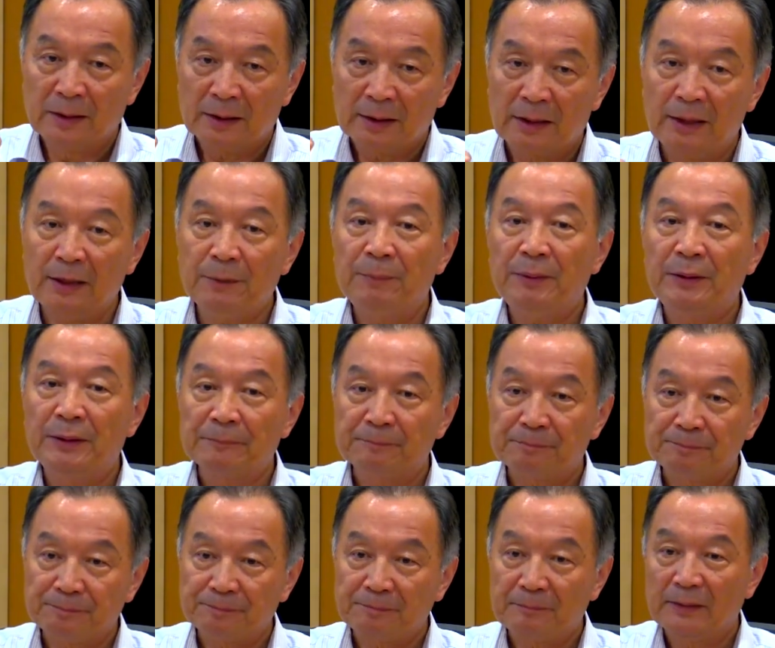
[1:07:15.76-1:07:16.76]
keep
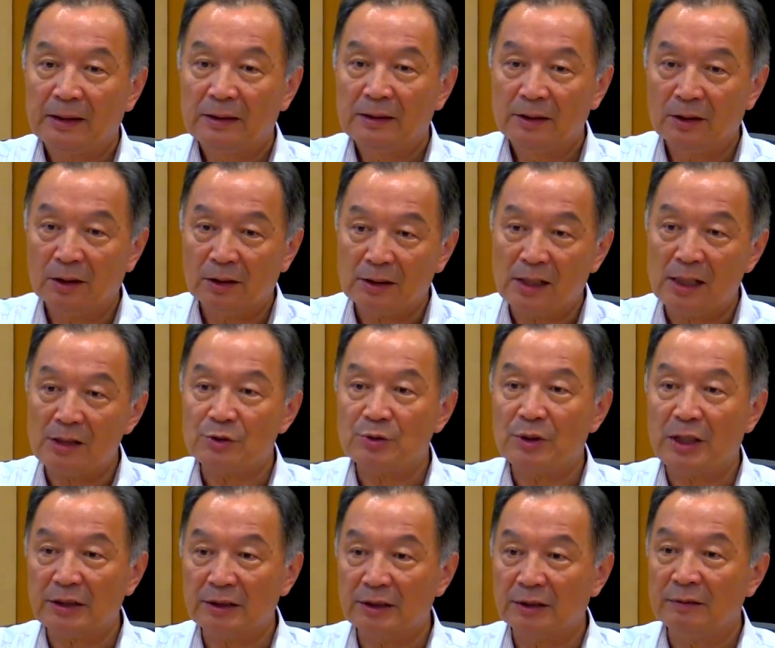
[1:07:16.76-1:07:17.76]
your
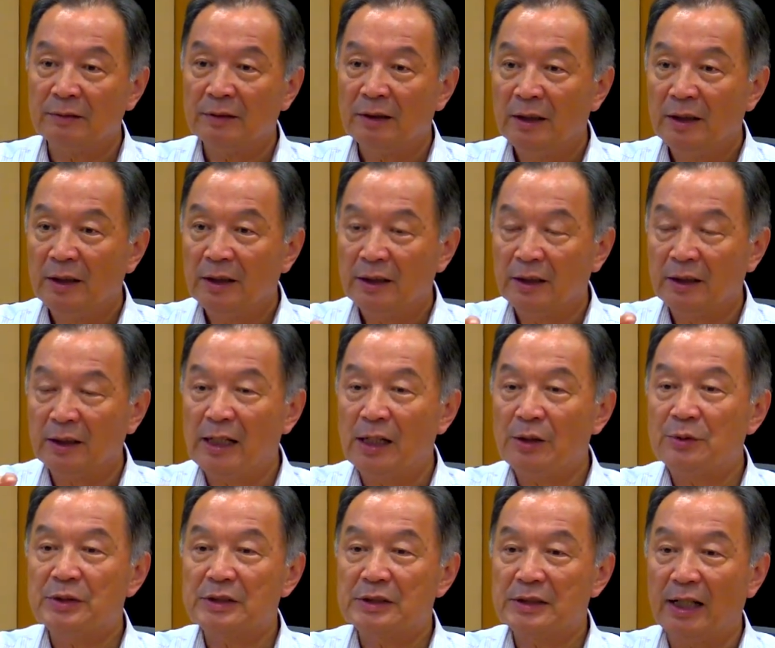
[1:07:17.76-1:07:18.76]
construction in
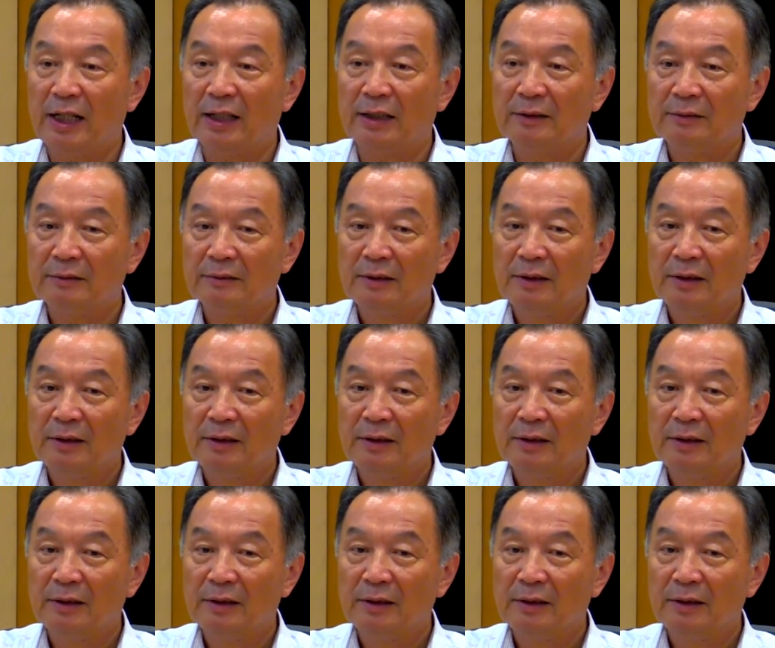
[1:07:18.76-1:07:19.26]
countryside,